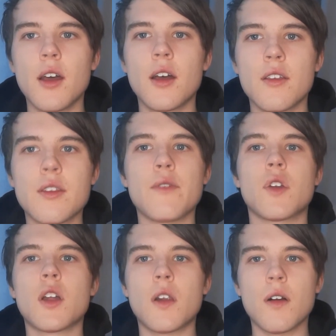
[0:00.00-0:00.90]
7
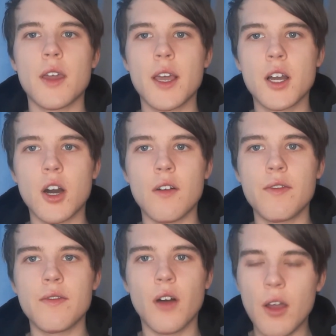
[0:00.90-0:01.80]
o'clock
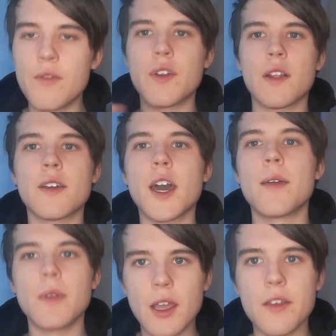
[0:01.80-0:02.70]
kickoff. Hopefully the
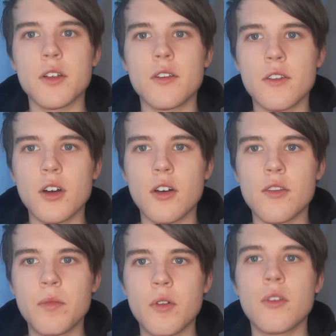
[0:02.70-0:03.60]
game is on Sky
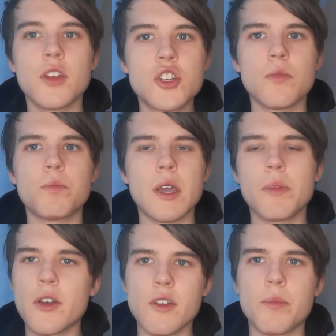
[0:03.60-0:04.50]
Sports. It should be,
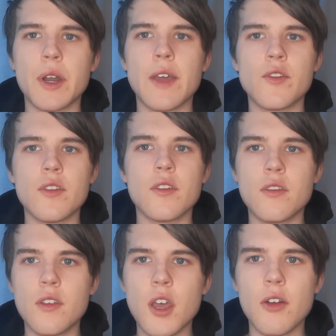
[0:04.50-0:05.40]
because I believe this is
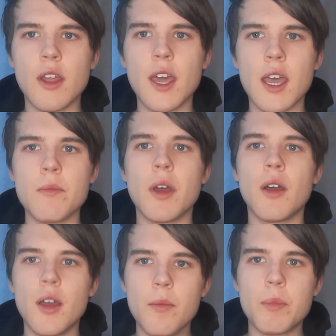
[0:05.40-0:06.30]
the only game
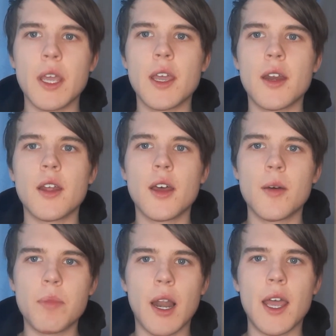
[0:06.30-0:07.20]
being
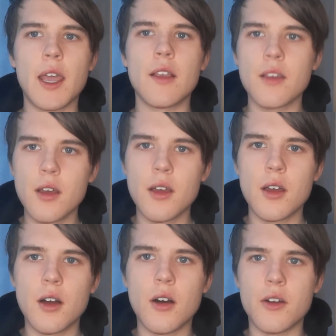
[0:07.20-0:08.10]
played
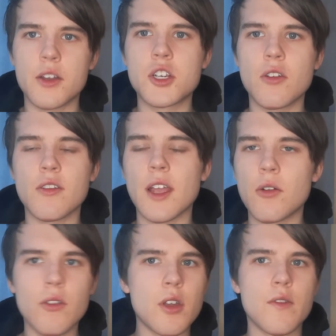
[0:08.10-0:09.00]
on a Tuesday.
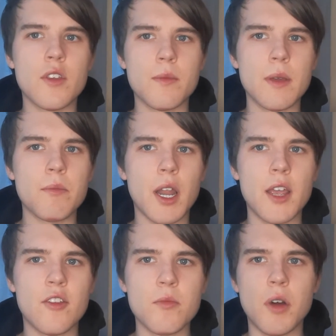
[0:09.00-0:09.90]
All the others are being
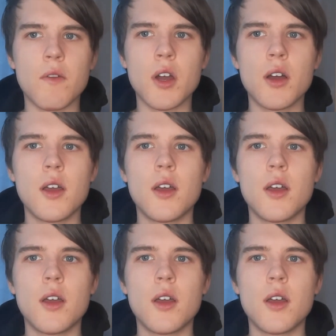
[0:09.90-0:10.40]
played tomorrow.